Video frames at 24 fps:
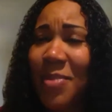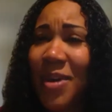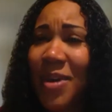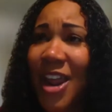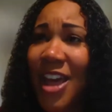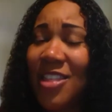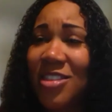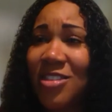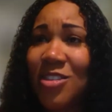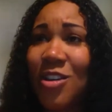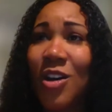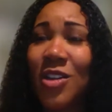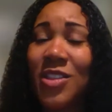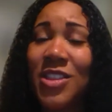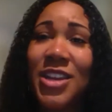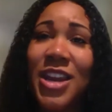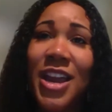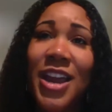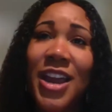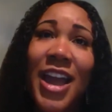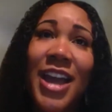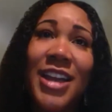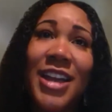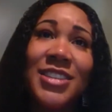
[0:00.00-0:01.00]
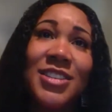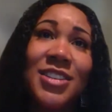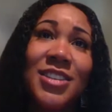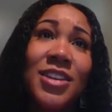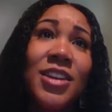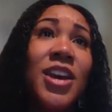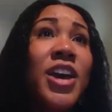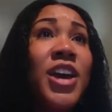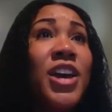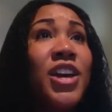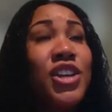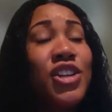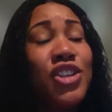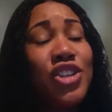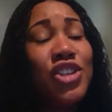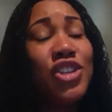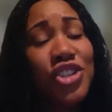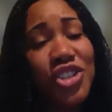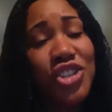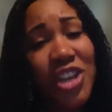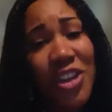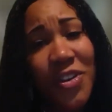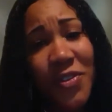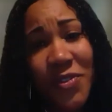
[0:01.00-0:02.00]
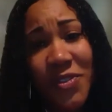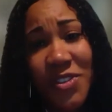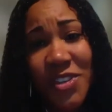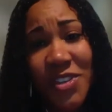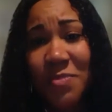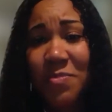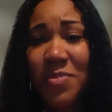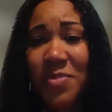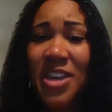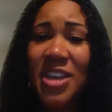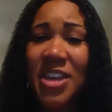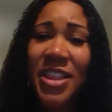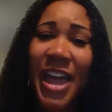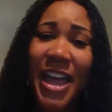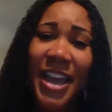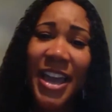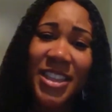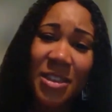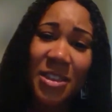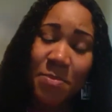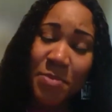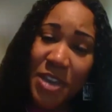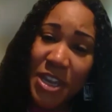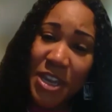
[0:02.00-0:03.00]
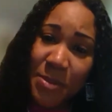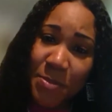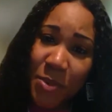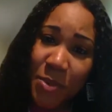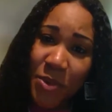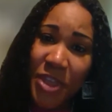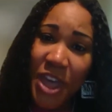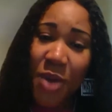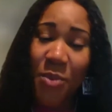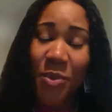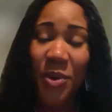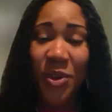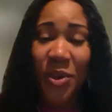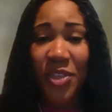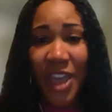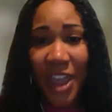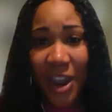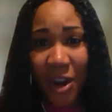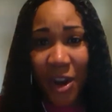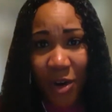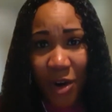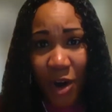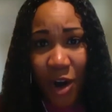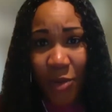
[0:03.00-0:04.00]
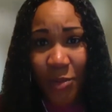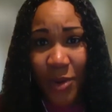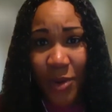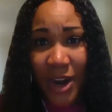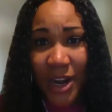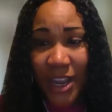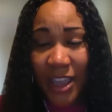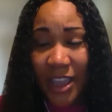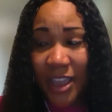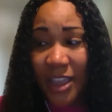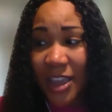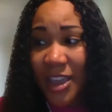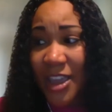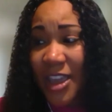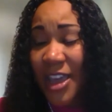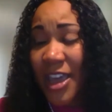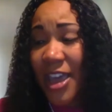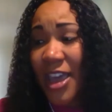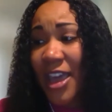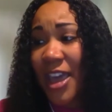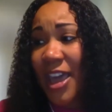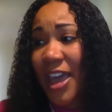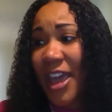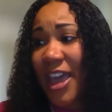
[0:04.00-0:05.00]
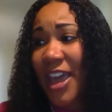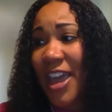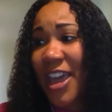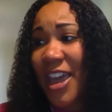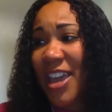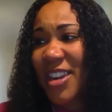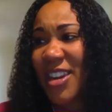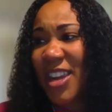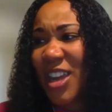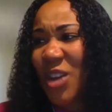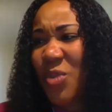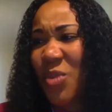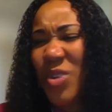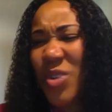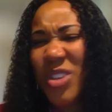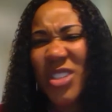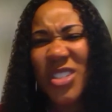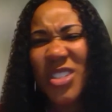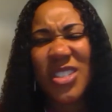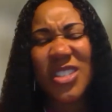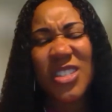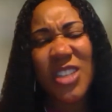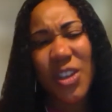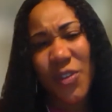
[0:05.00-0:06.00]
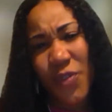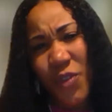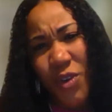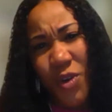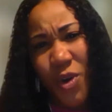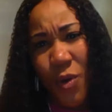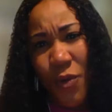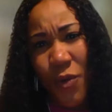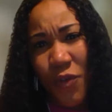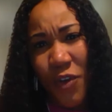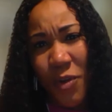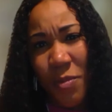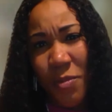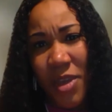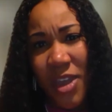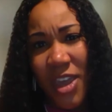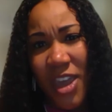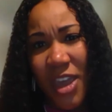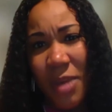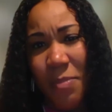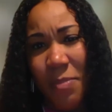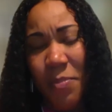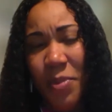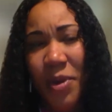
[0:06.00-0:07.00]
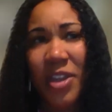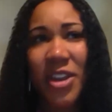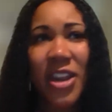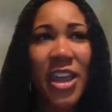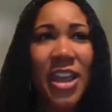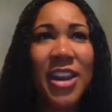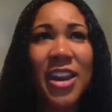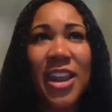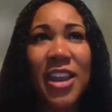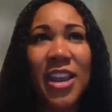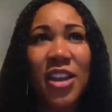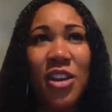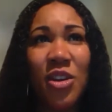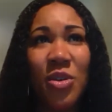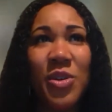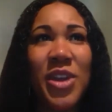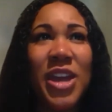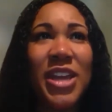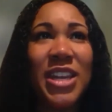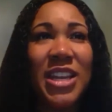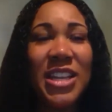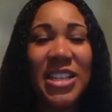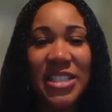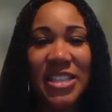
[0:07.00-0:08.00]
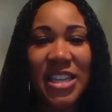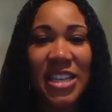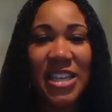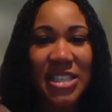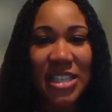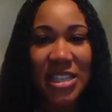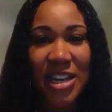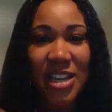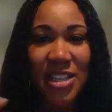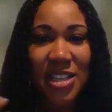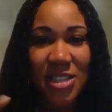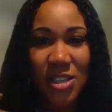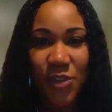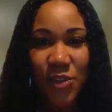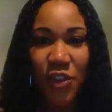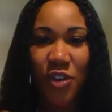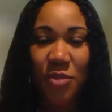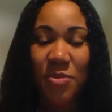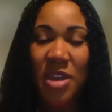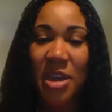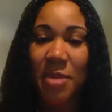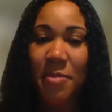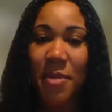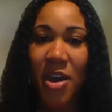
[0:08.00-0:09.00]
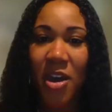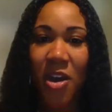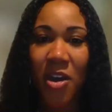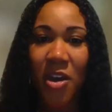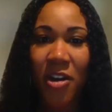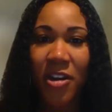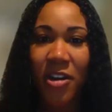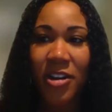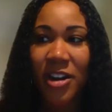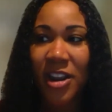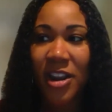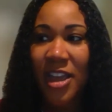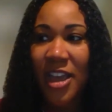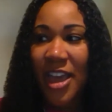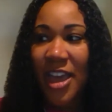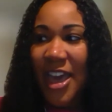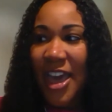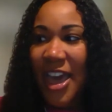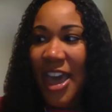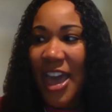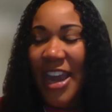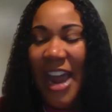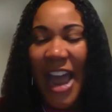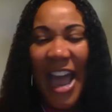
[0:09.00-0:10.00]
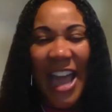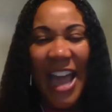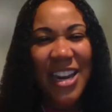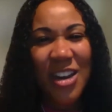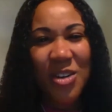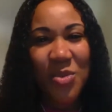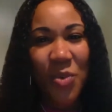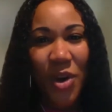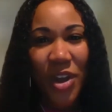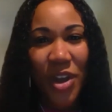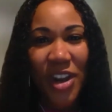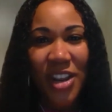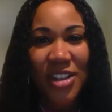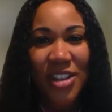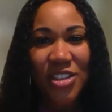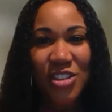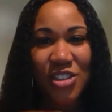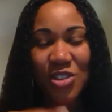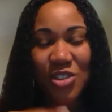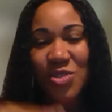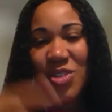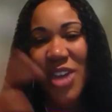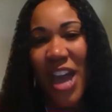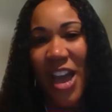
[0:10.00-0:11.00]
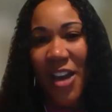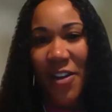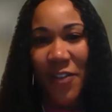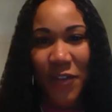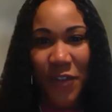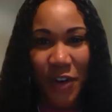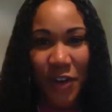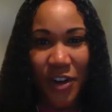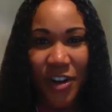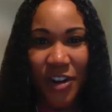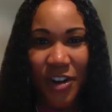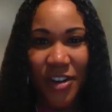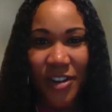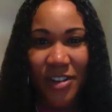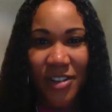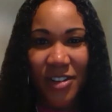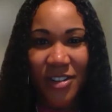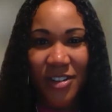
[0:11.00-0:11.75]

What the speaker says: I thought that I had to shift and be like the people that were there already. And it was difficult for me. It created dissonance for me in my heart. And I didn't want to do that for